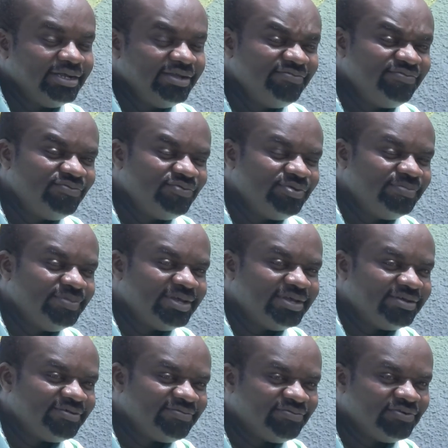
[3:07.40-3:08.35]
If we
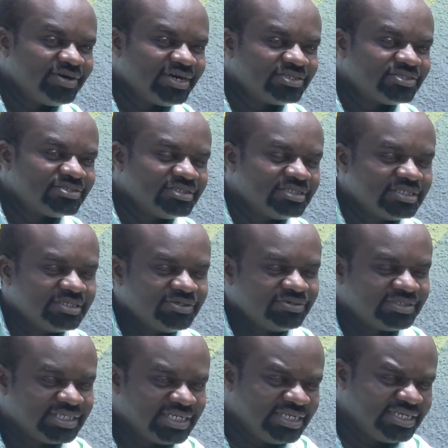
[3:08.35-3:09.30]
may focus on the
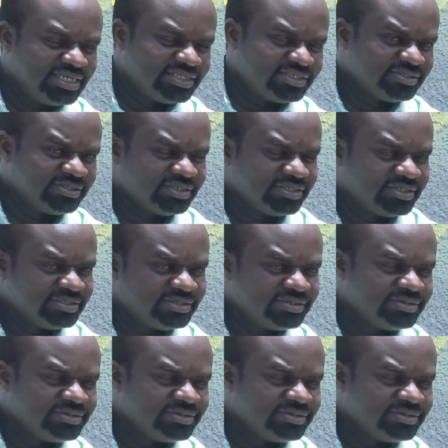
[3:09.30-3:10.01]
hotel industry,